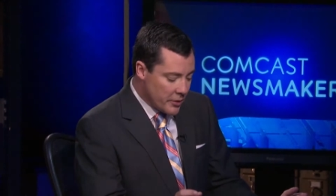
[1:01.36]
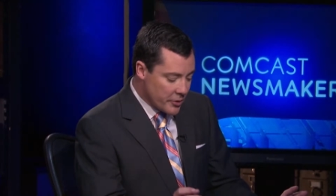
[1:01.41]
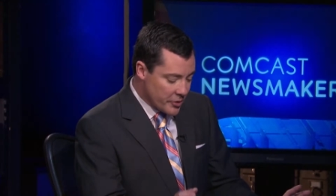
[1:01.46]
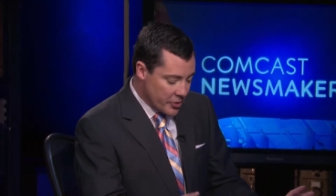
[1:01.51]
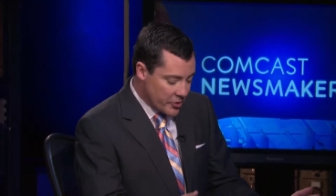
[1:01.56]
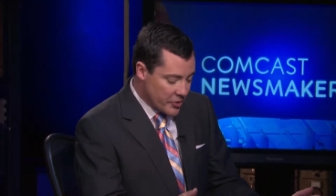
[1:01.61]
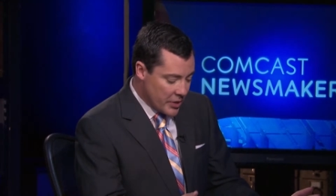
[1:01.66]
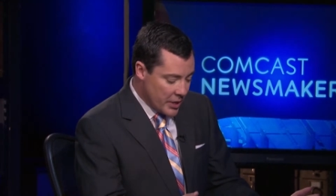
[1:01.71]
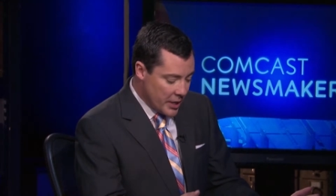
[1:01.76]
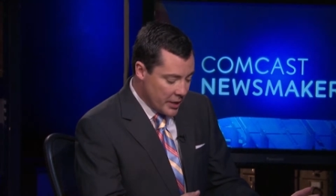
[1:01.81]
There's a
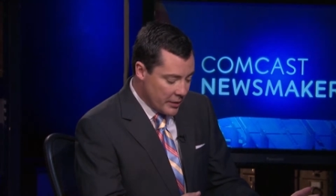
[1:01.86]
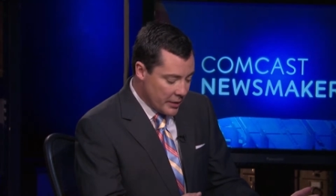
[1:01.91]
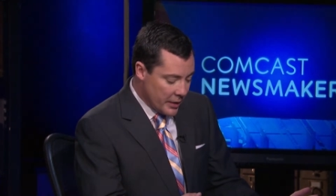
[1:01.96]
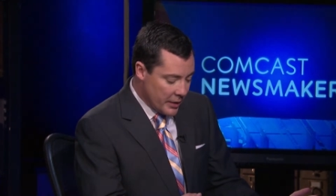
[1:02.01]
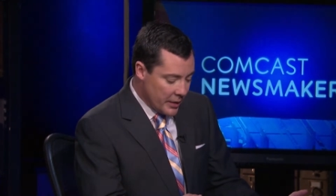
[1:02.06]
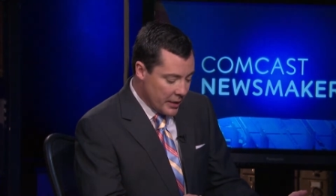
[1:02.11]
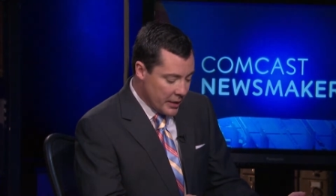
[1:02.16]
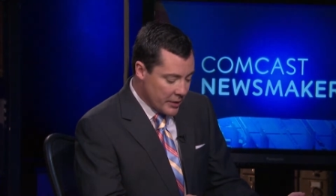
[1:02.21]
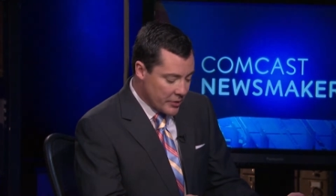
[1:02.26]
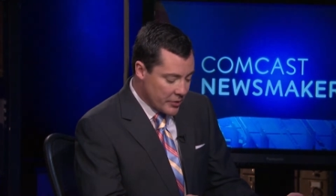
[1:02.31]
saying that
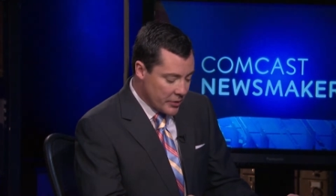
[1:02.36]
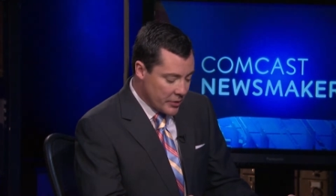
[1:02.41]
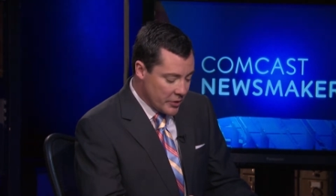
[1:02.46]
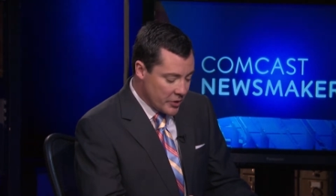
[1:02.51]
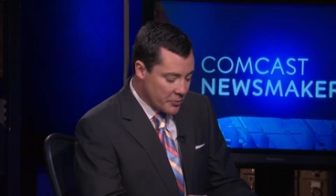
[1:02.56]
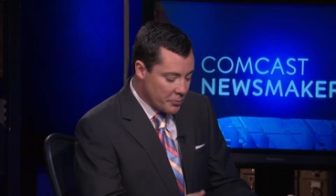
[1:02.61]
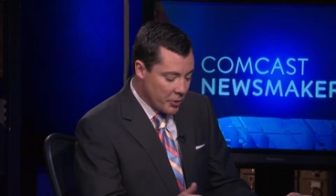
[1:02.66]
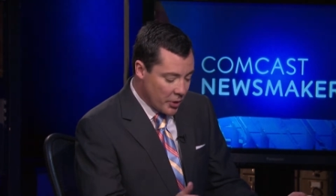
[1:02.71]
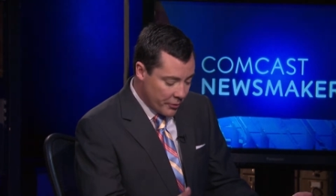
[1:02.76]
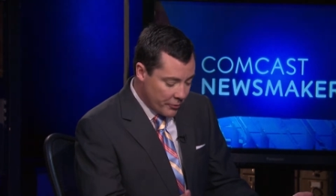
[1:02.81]
as the
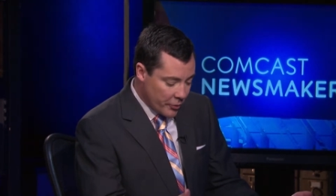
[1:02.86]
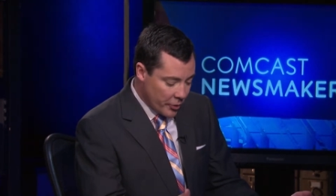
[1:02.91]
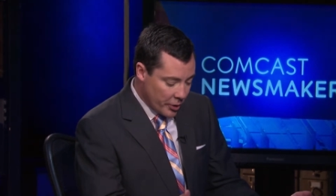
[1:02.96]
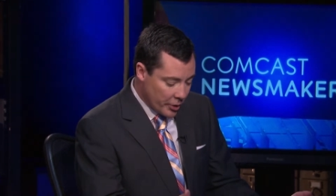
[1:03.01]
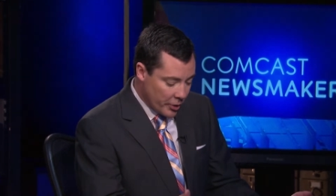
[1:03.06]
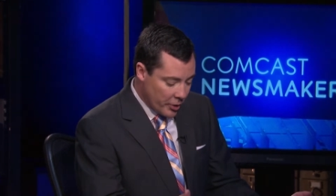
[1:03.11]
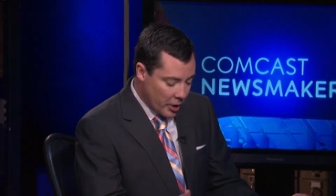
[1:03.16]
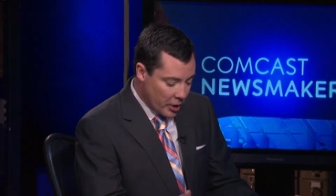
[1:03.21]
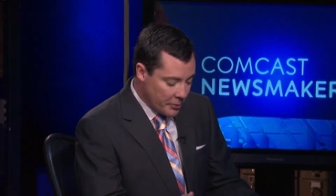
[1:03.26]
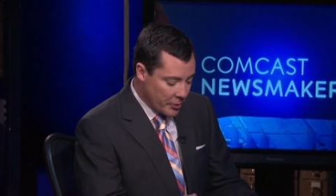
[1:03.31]
Springfield
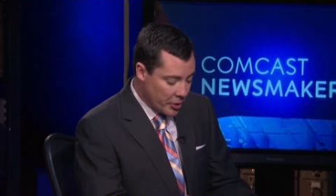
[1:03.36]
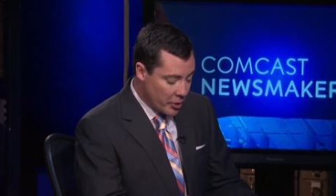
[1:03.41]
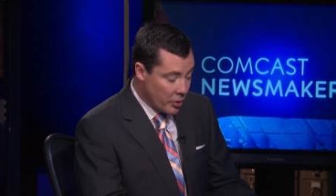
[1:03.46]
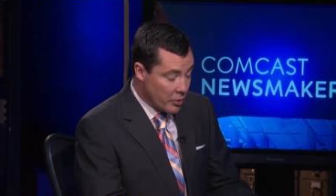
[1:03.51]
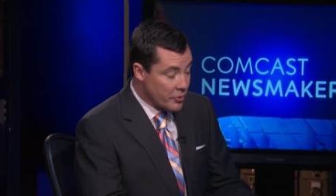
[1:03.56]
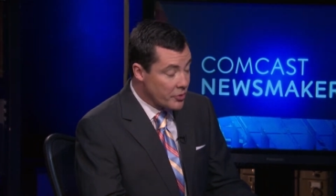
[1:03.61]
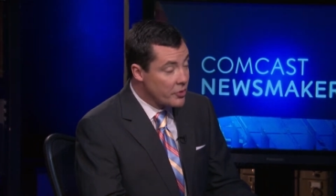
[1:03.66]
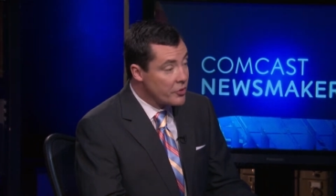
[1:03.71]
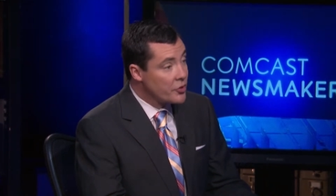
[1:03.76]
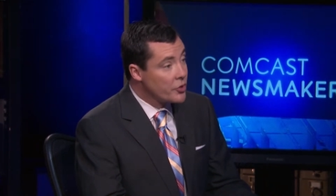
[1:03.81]
economy
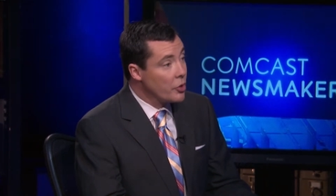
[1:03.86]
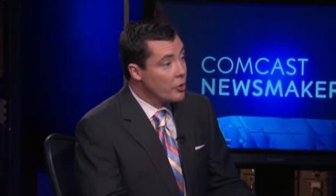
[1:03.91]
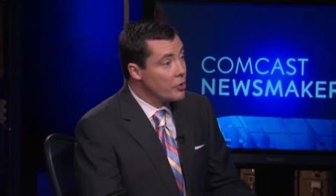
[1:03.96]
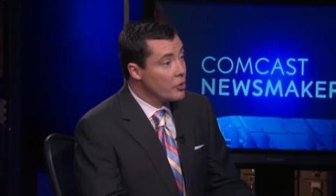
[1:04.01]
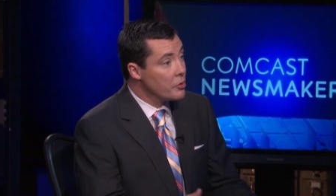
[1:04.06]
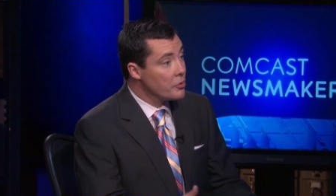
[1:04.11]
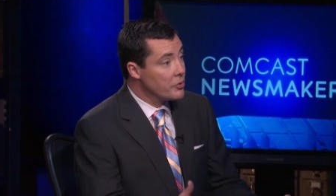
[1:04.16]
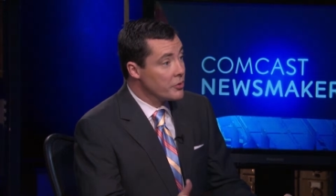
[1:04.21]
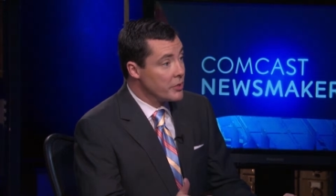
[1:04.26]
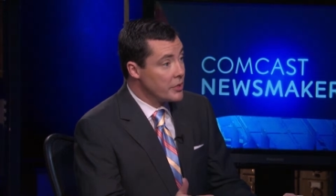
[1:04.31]
goes, so
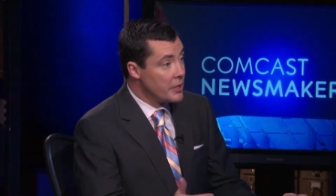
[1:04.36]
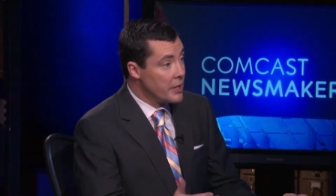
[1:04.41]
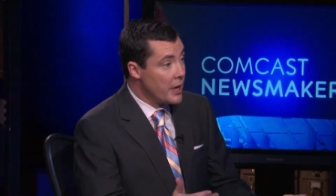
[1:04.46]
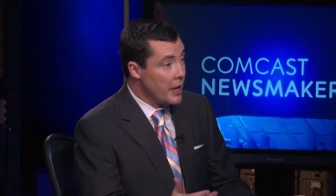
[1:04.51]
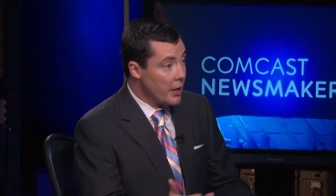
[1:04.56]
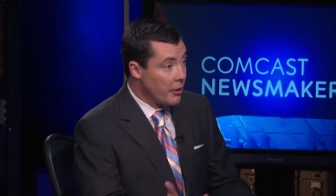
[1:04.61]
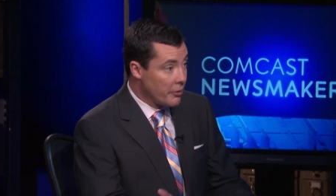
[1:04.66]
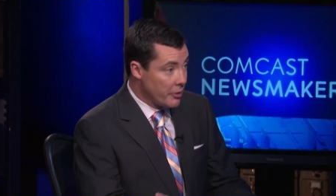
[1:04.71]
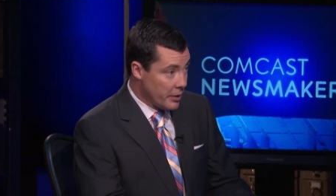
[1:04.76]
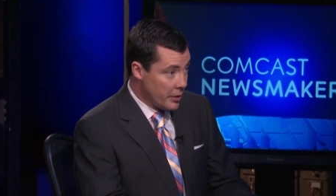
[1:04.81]
goes the
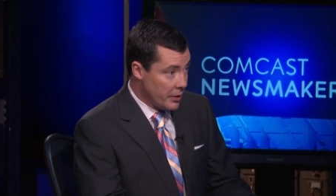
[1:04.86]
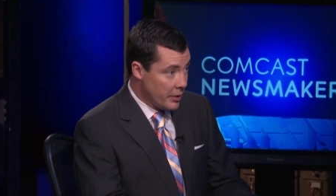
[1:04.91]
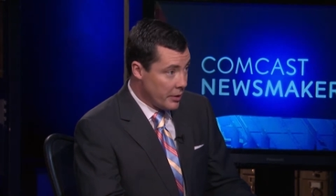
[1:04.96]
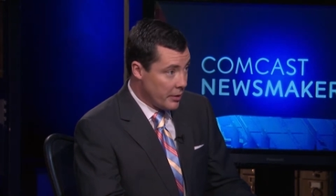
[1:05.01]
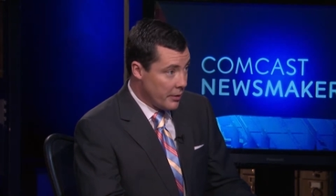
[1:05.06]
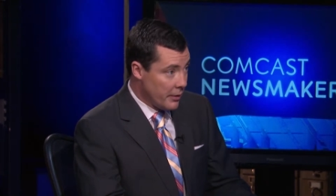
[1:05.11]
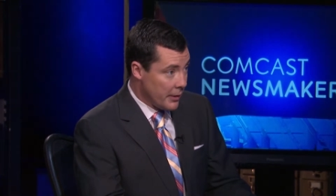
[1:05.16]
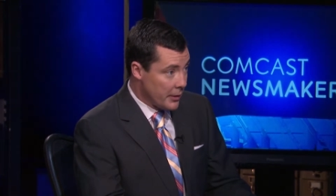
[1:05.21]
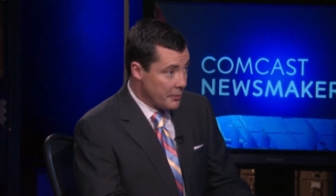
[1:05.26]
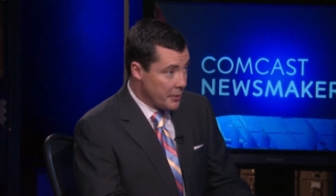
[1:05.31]
area
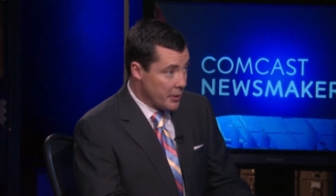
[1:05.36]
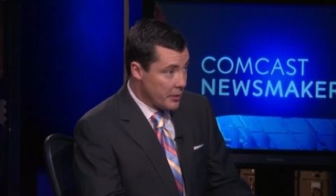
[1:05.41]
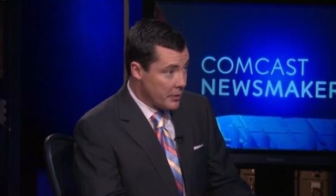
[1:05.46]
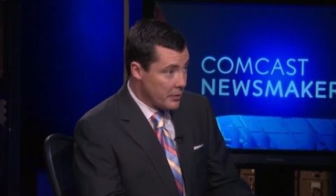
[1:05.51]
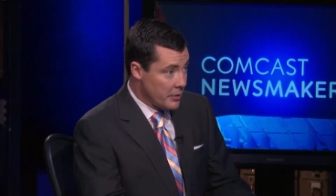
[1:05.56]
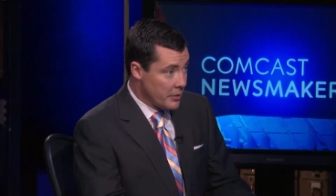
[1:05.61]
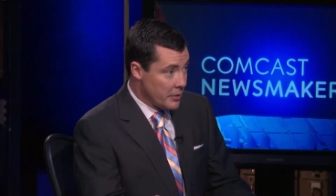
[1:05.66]
economy.